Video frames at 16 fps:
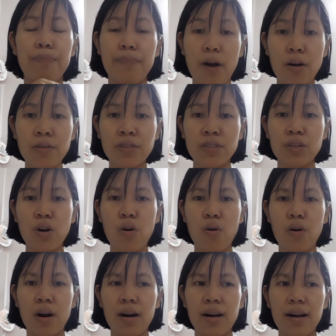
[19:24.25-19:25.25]
box
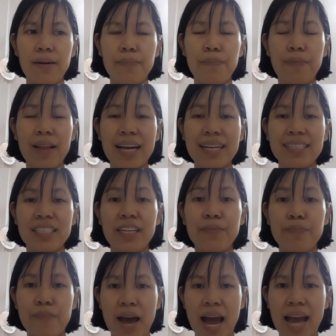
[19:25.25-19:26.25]
or a plastic
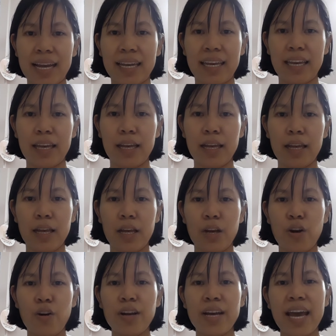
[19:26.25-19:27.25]
bag.
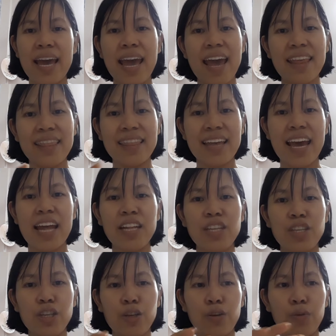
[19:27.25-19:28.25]
Okay, and
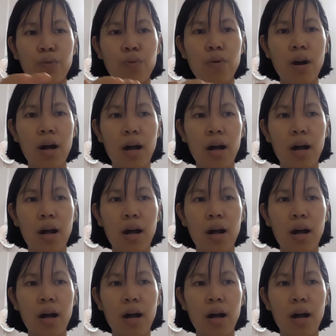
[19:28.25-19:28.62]
then you